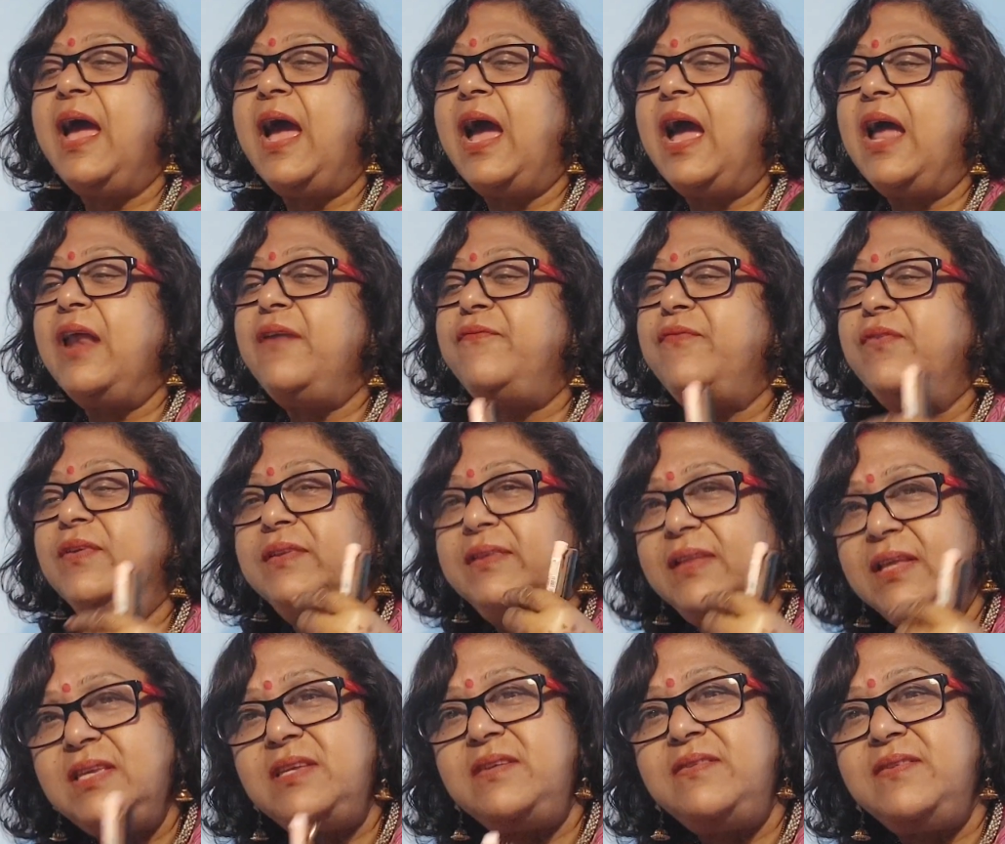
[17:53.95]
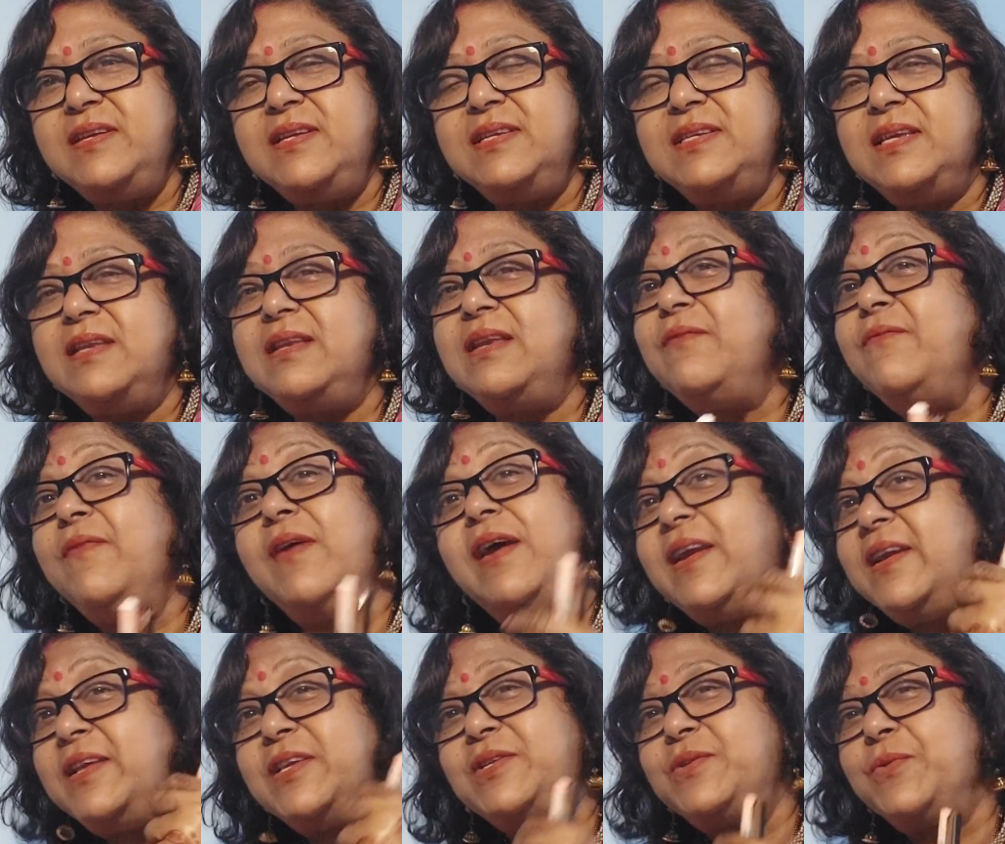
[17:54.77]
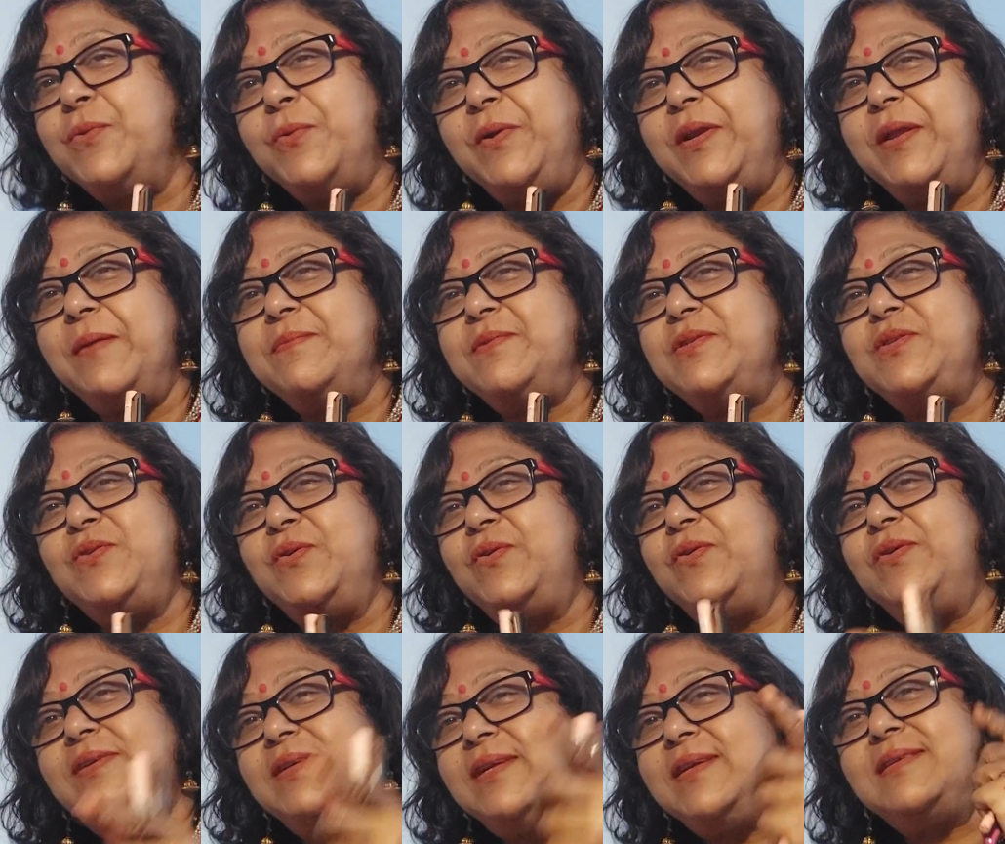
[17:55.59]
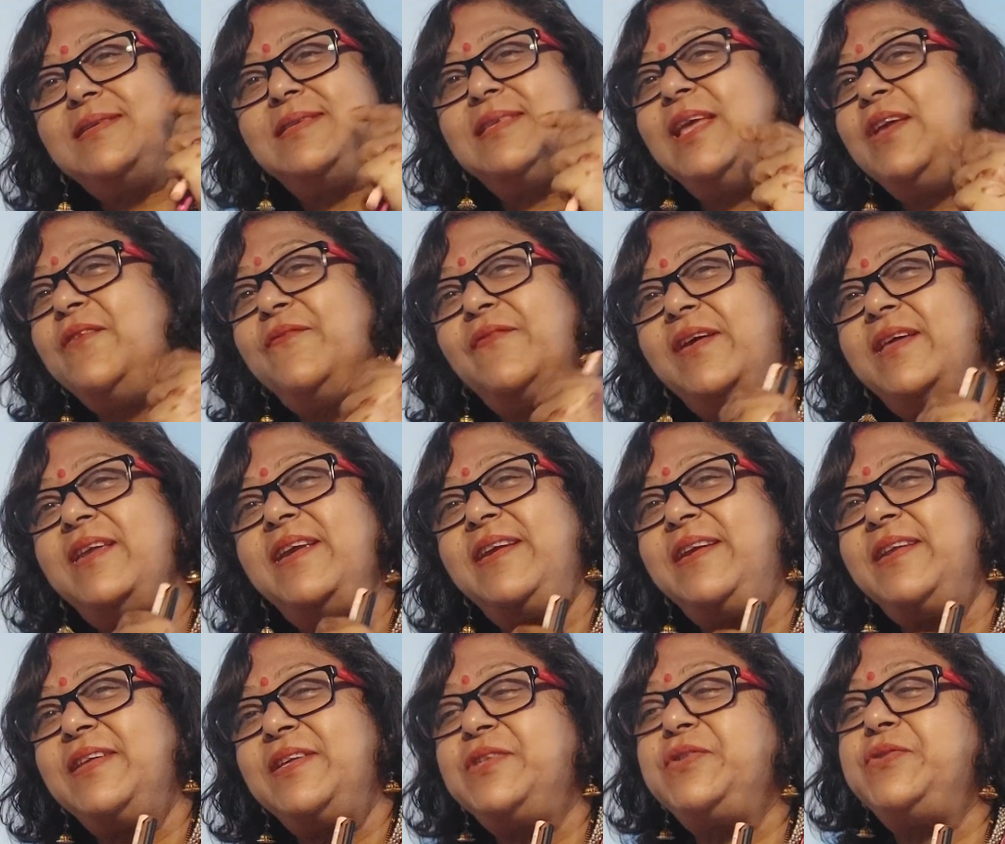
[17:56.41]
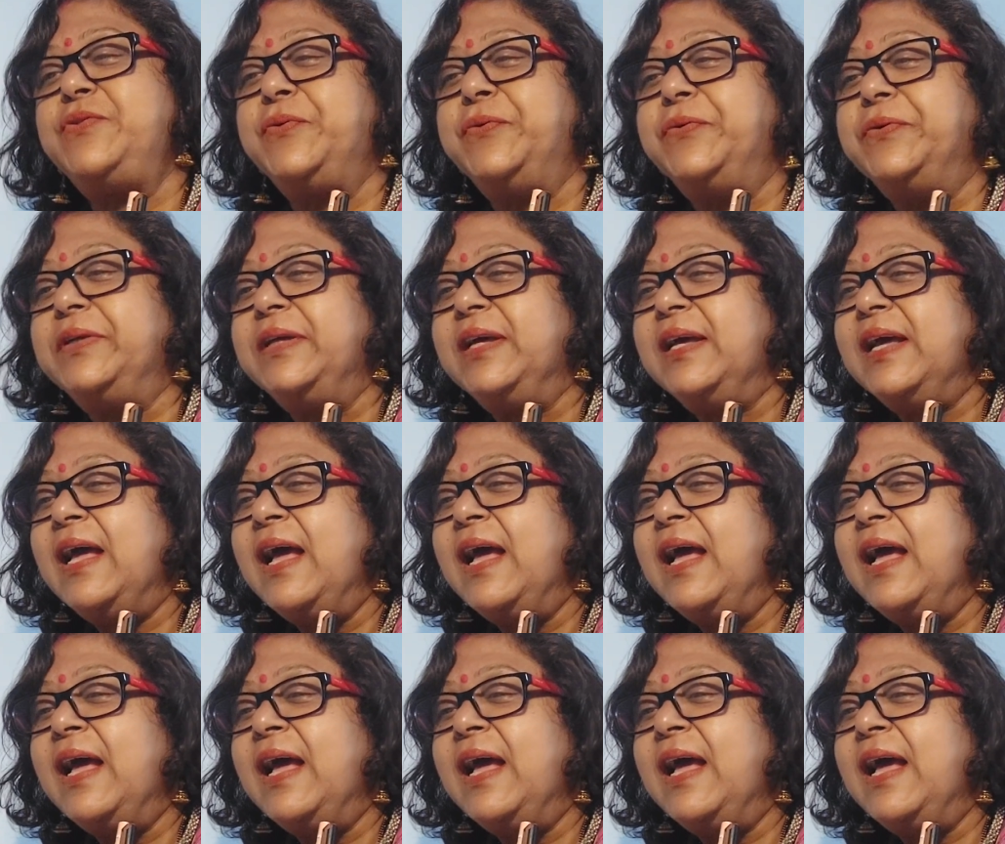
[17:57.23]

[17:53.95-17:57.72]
And for this reason, where is sodium stored? Just think where it is stored.